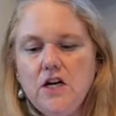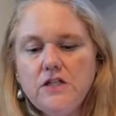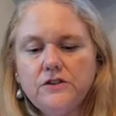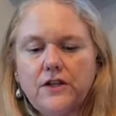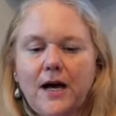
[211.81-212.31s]

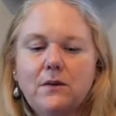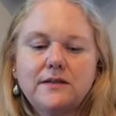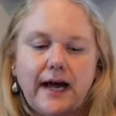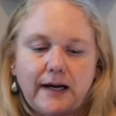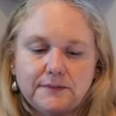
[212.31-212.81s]
So that was
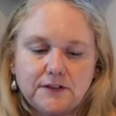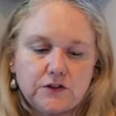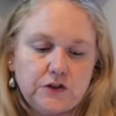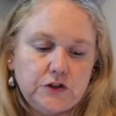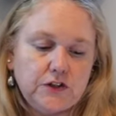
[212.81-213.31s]

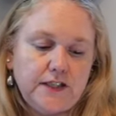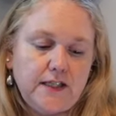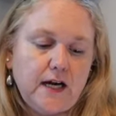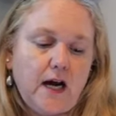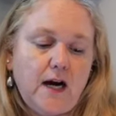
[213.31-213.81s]

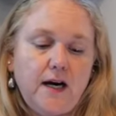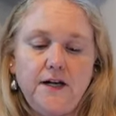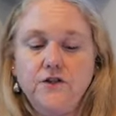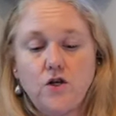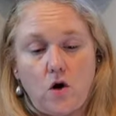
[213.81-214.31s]
absolutely
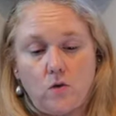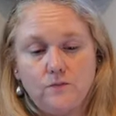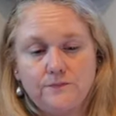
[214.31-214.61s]
no.